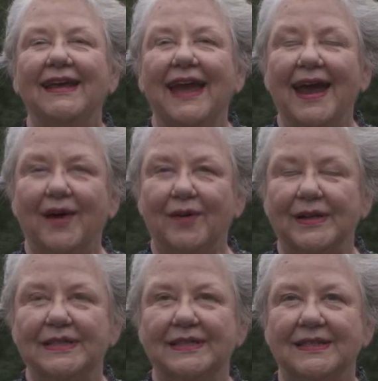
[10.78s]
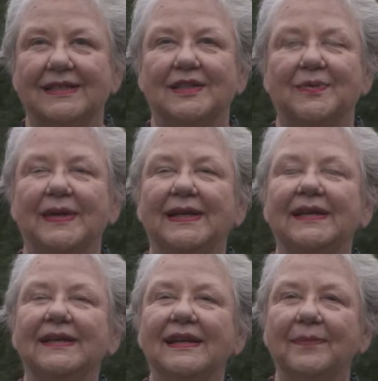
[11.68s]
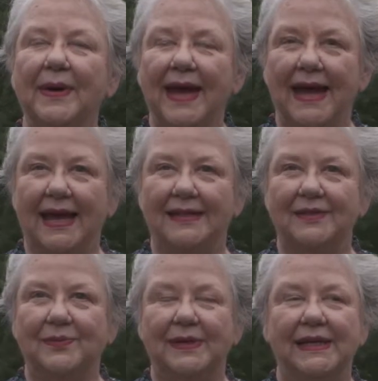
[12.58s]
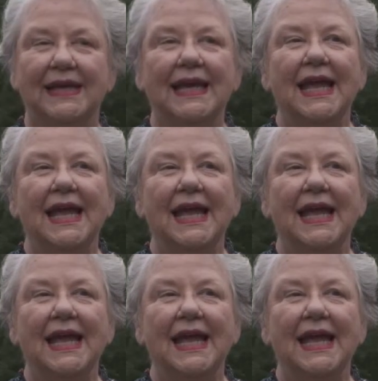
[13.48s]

Harris is immediately behind me,